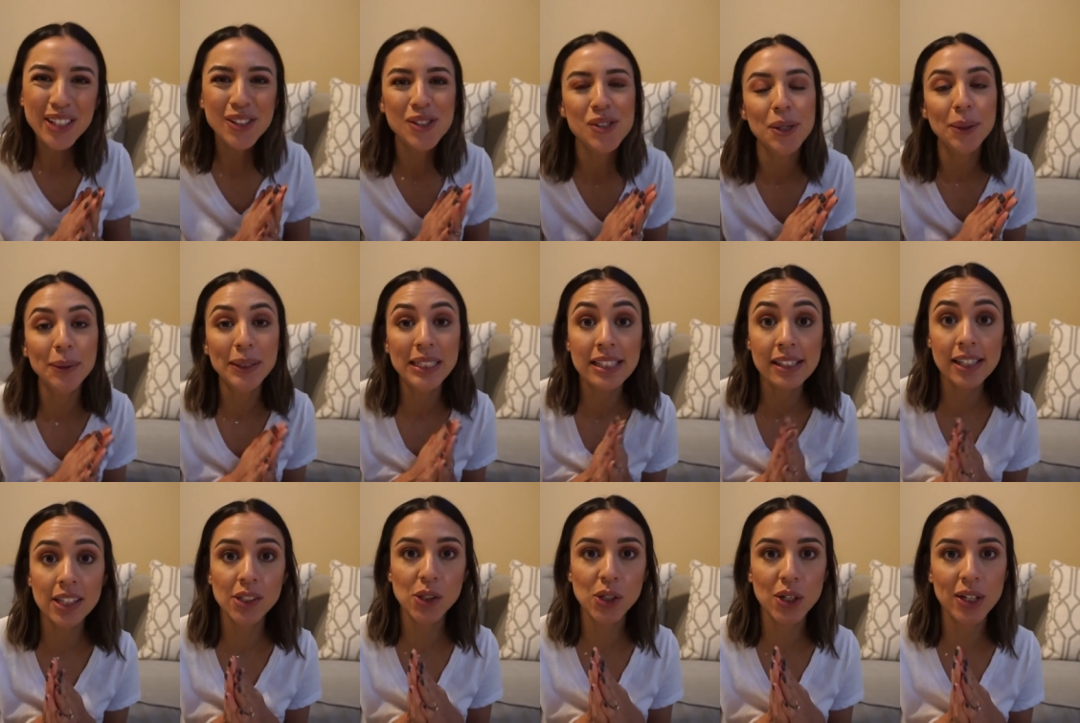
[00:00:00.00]
Zoe's
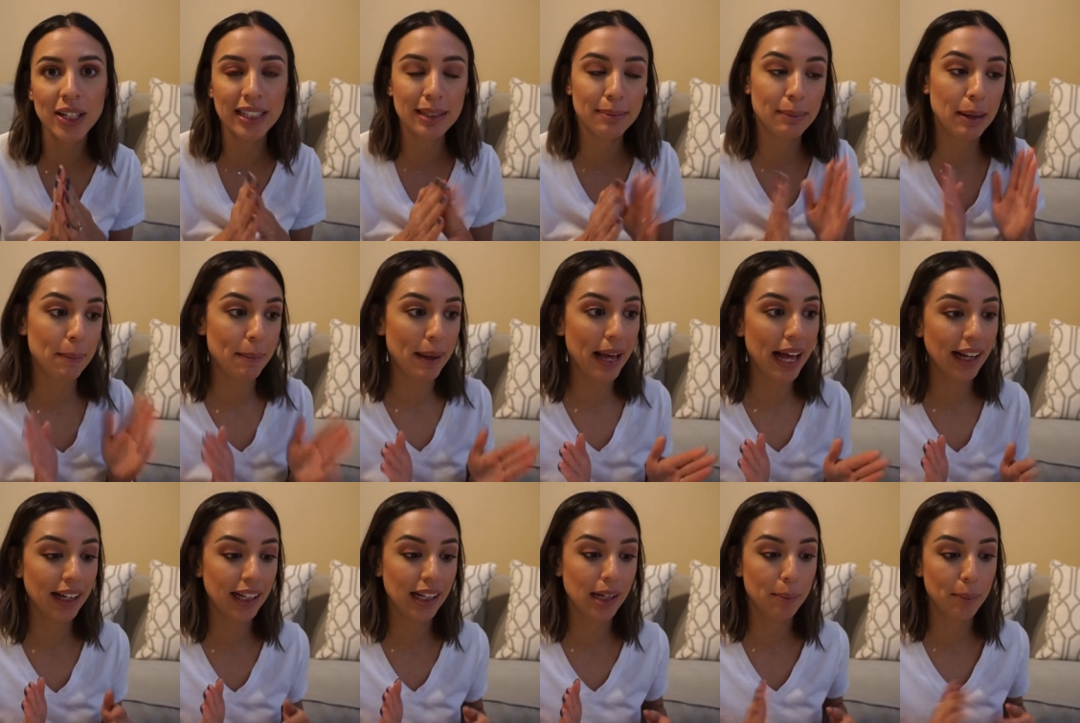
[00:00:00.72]
Kitchen is my
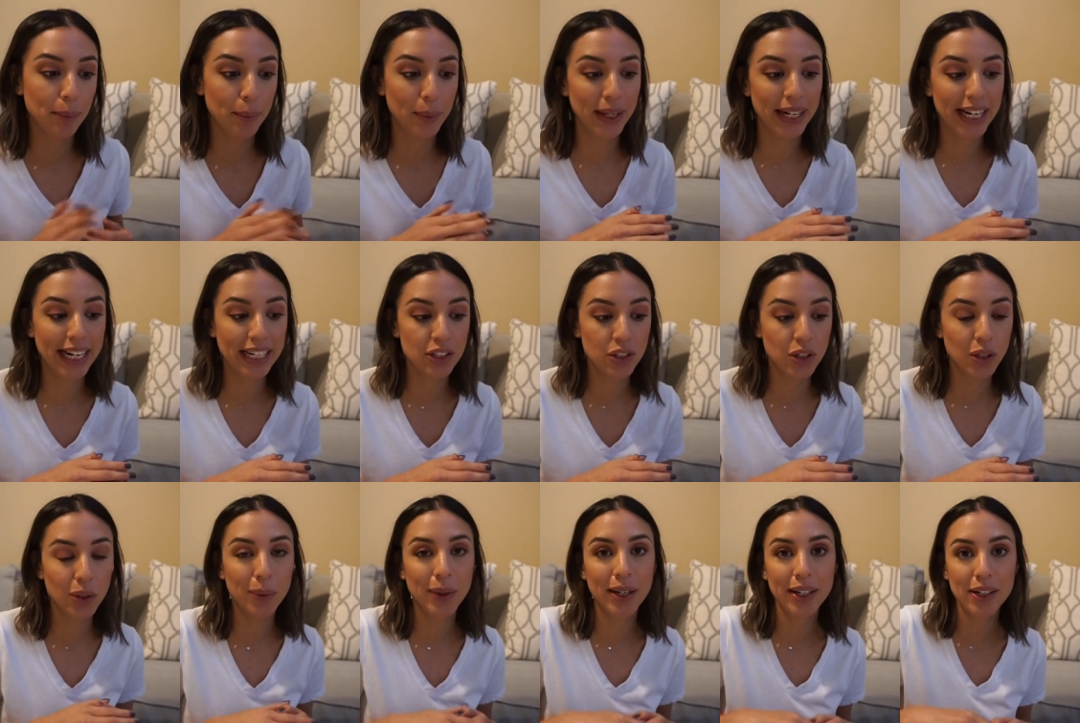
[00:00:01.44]
backup when I
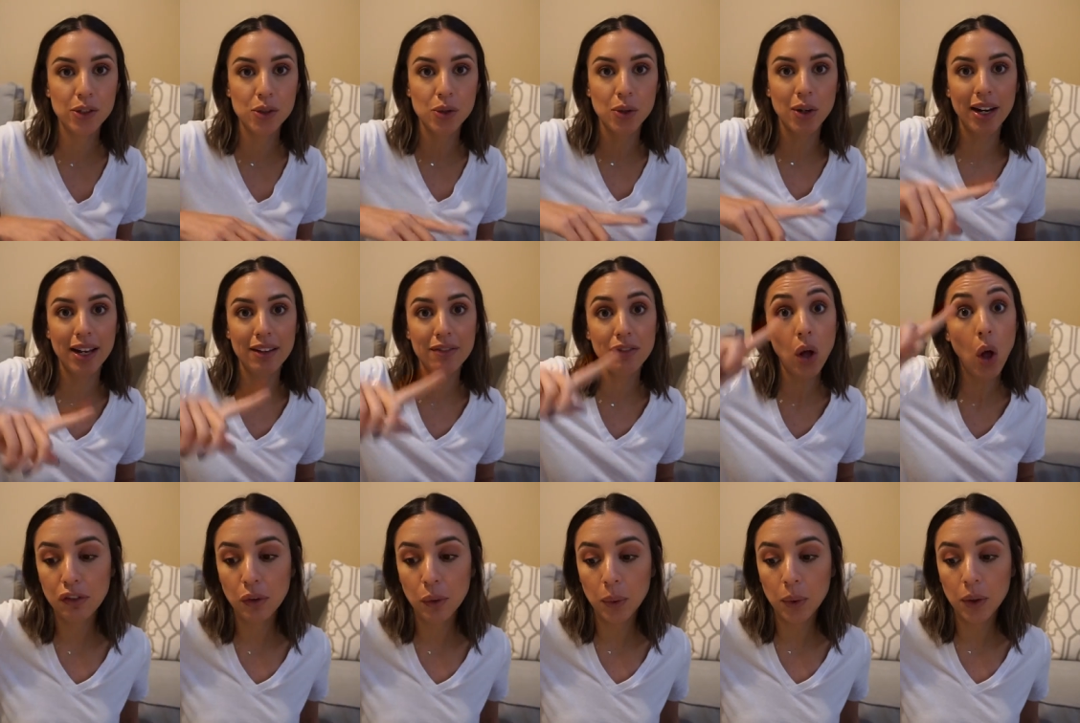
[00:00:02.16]
don't want to drive
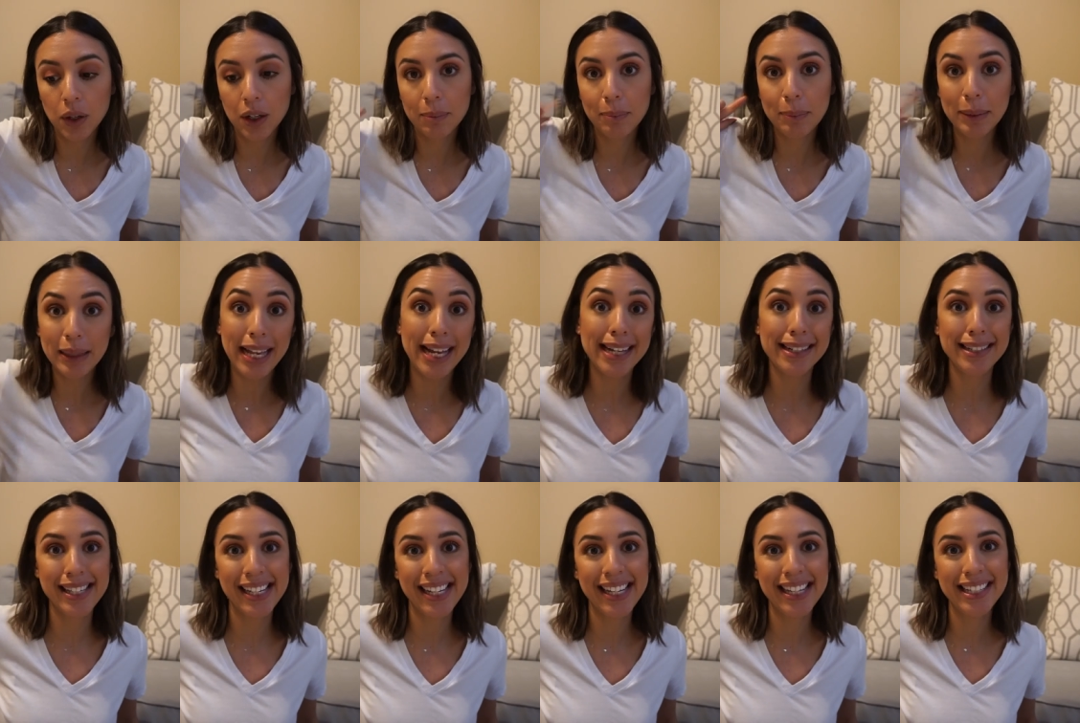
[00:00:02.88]
for
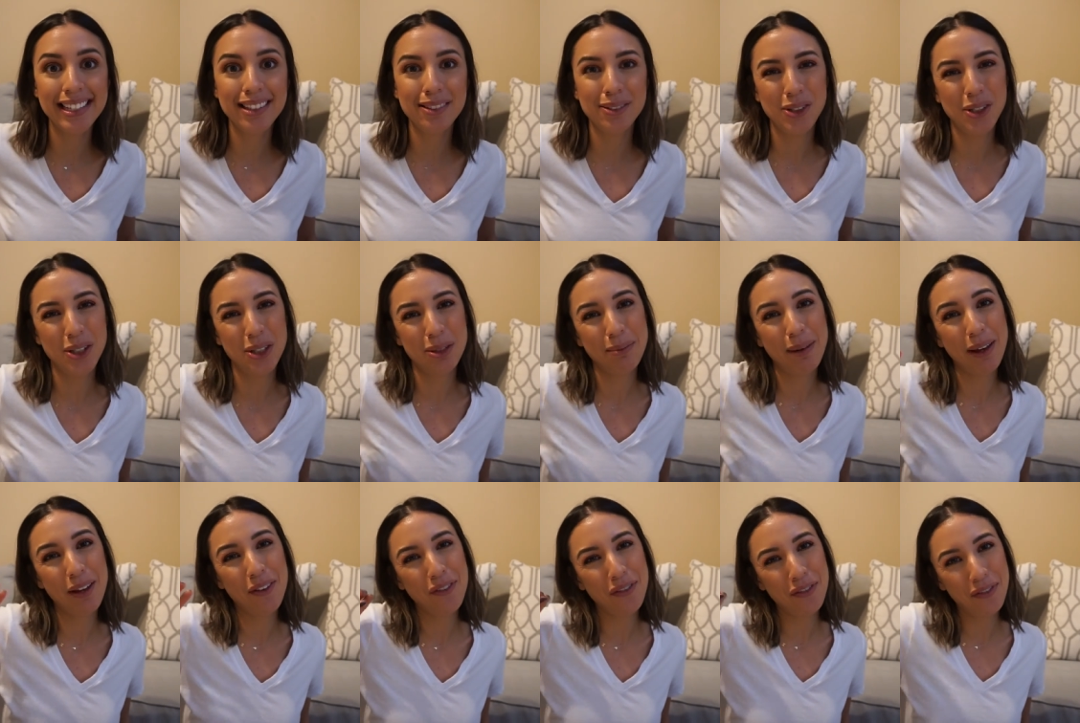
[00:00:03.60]
platias, which is
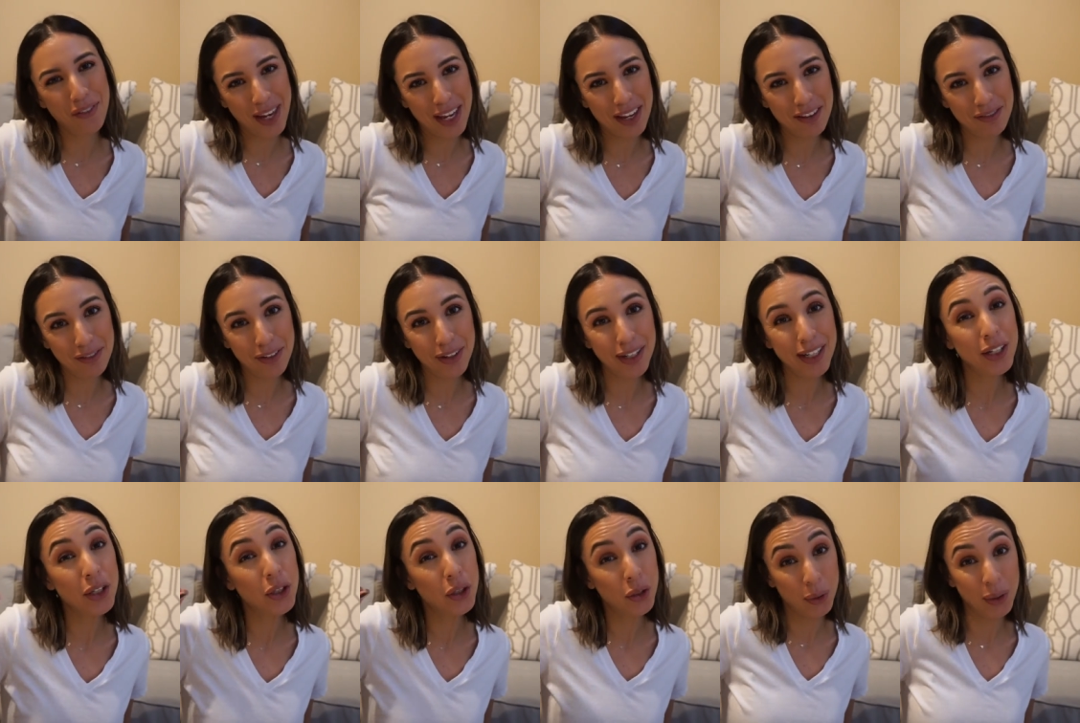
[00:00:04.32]
my
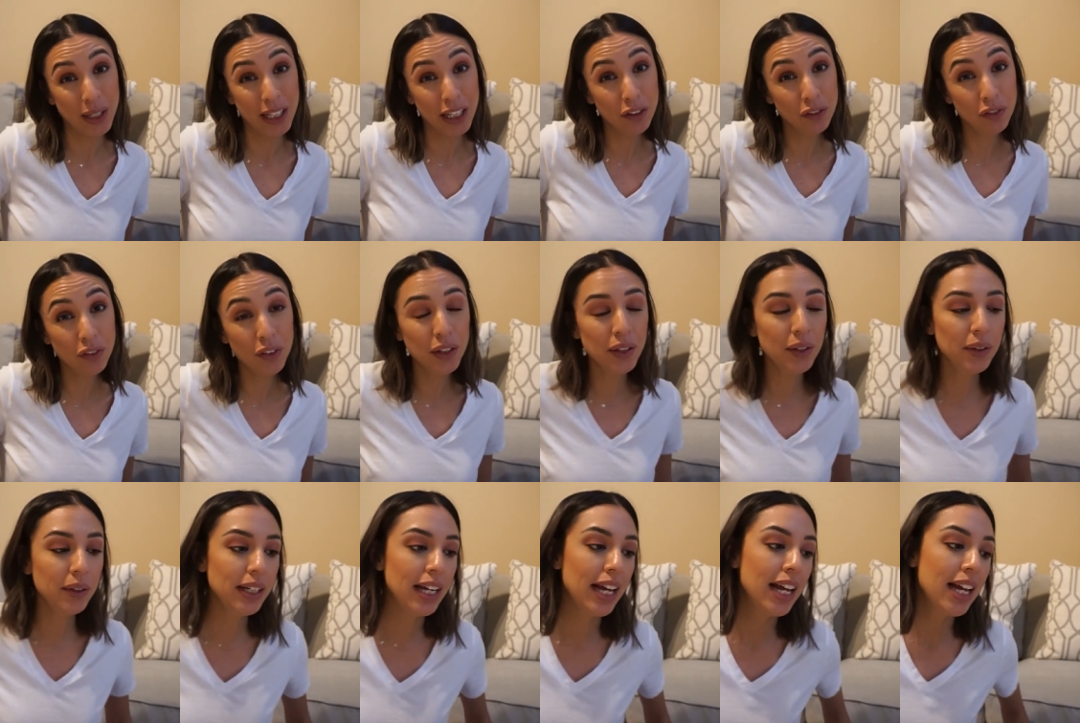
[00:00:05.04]
favorite Greek
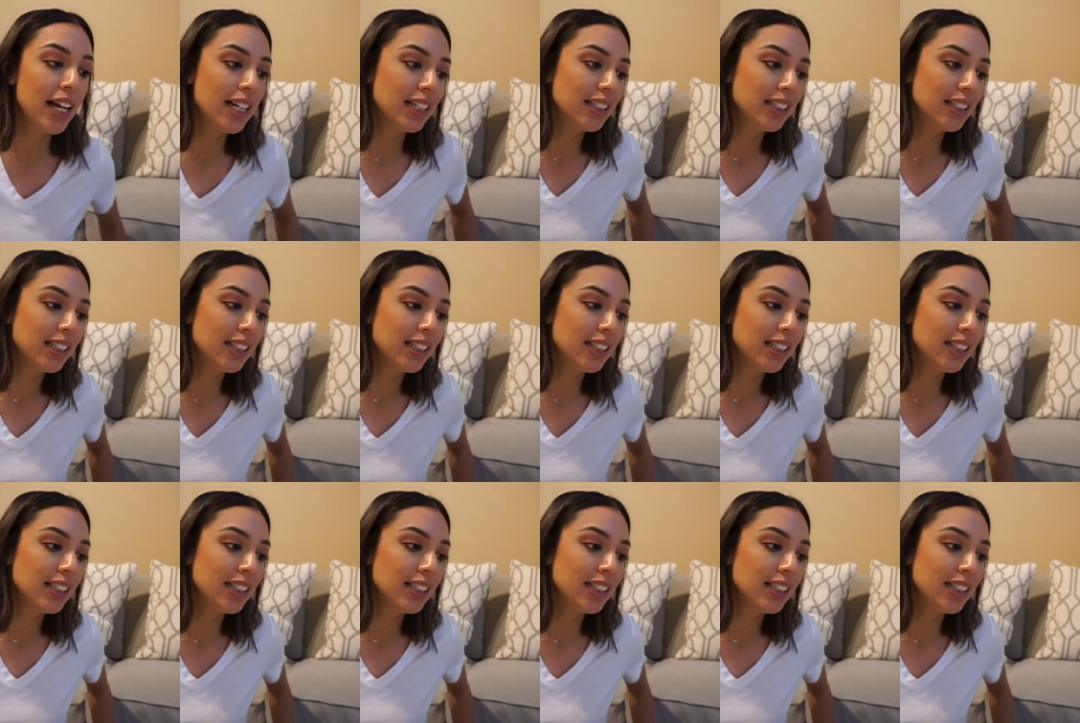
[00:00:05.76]
food.